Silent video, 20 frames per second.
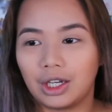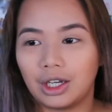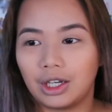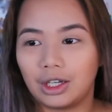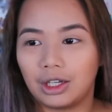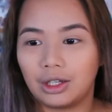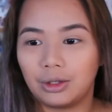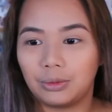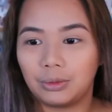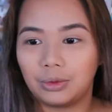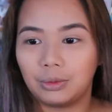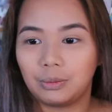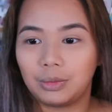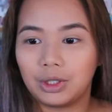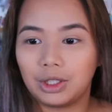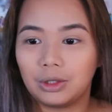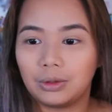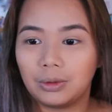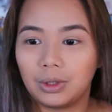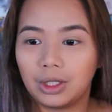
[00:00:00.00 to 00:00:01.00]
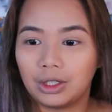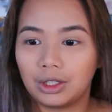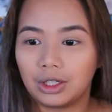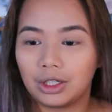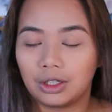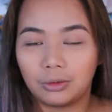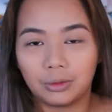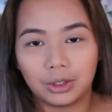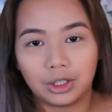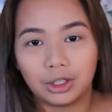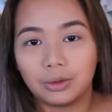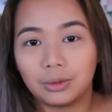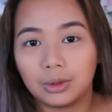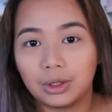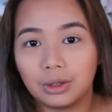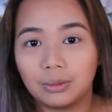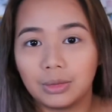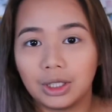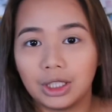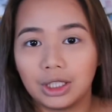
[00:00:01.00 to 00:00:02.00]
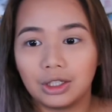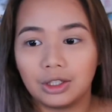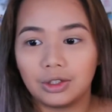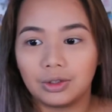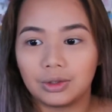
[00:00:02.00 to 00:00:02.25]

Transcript: I would be doing a get ready with me